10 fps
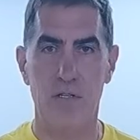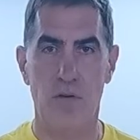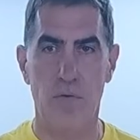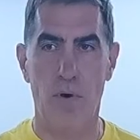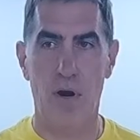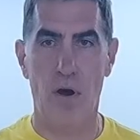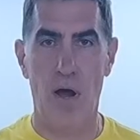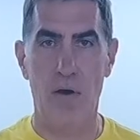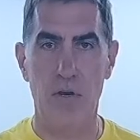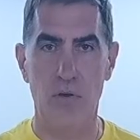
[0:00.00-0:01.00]
So if you want to know
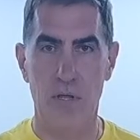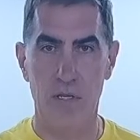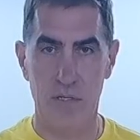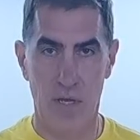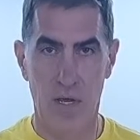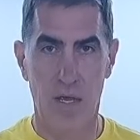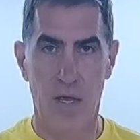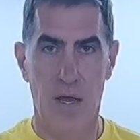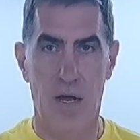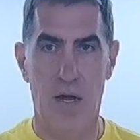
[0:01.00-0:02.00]
how I do this,
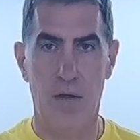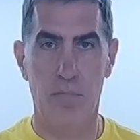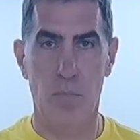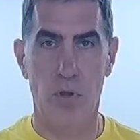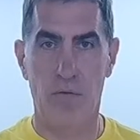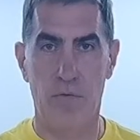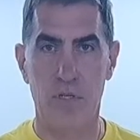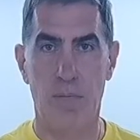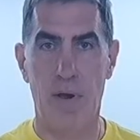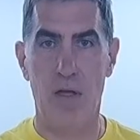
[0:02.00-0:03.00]
look for
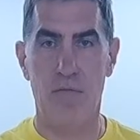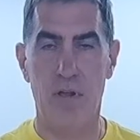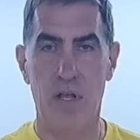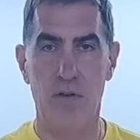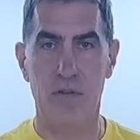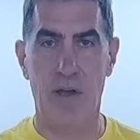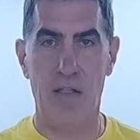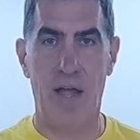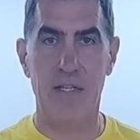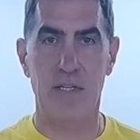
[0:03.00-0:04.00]
some of my other videos. I've got
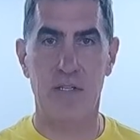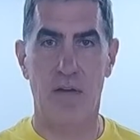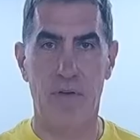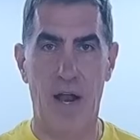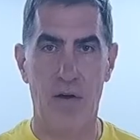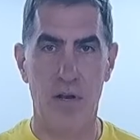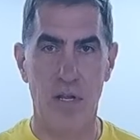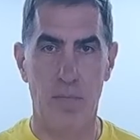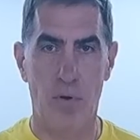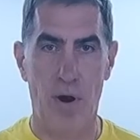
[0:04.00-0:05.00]
lots of stuff on how to
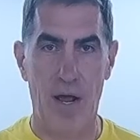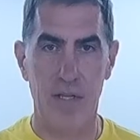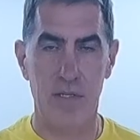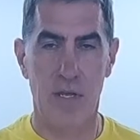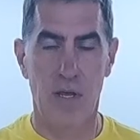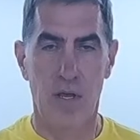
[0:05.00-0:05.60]
tumble rocks.